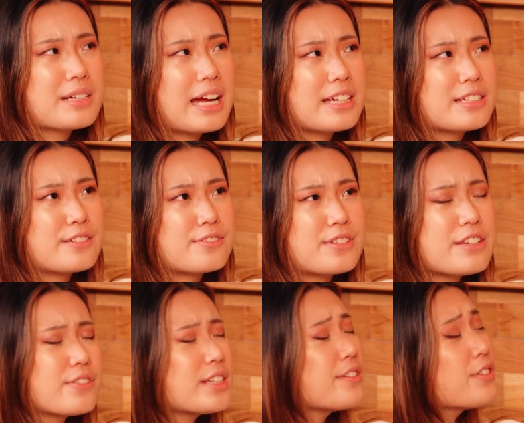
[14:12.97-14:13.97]
kind of
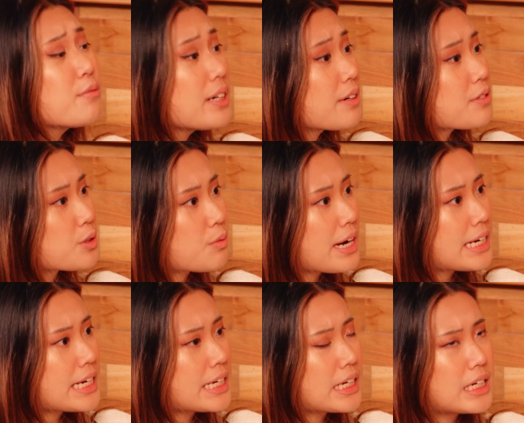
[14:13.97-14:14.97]
even when I was
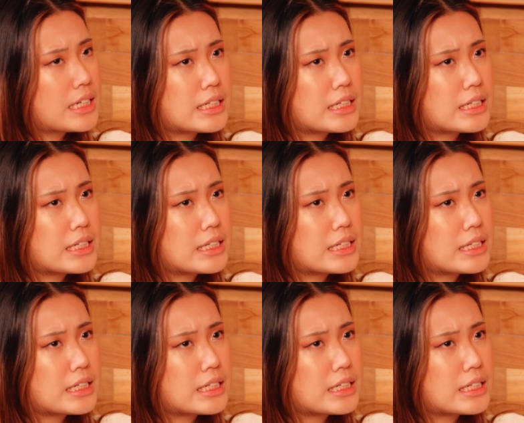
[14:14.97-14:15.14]
writing